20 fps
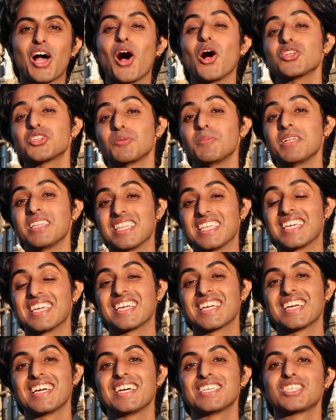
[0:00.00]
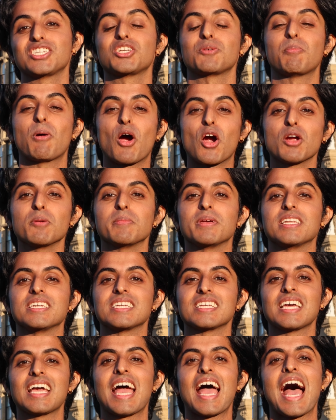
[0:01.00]
Ultimately, the
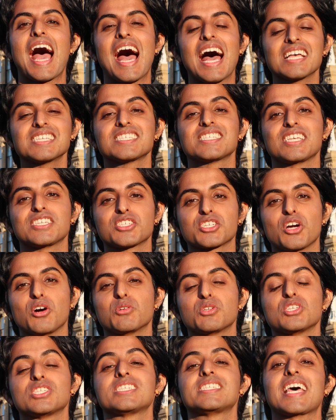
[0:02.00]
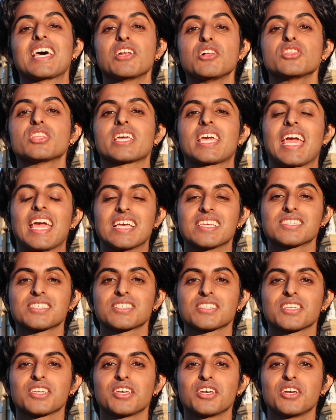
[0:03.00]
department asked Cisco to settle the
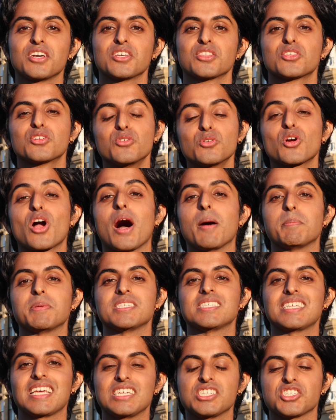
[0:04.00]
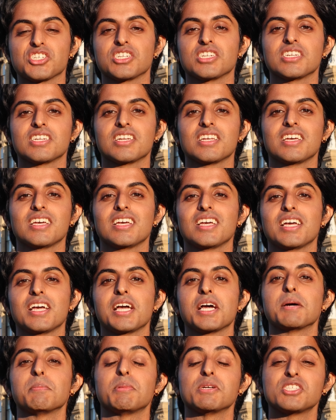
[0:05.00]
case through compensation,
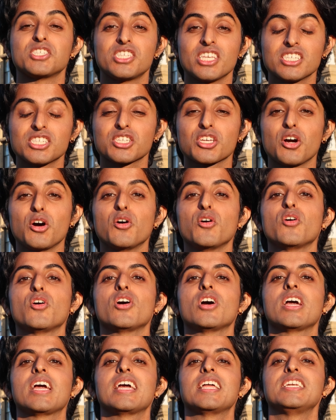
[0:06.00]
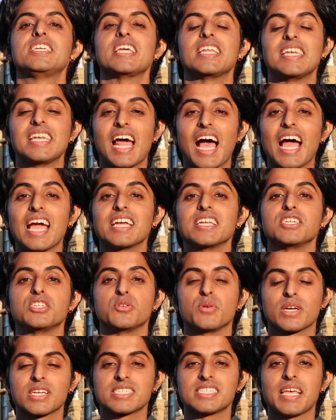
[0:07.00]
but Cisco denied
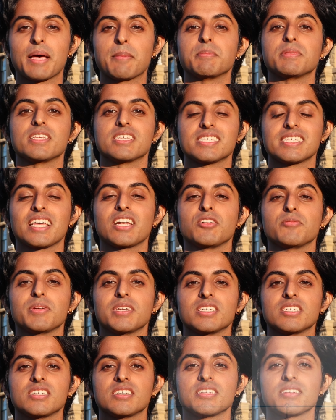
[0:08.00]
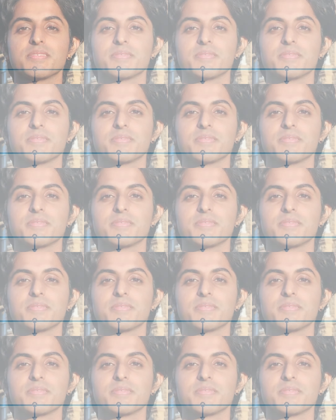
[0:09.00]
to accept this settlement.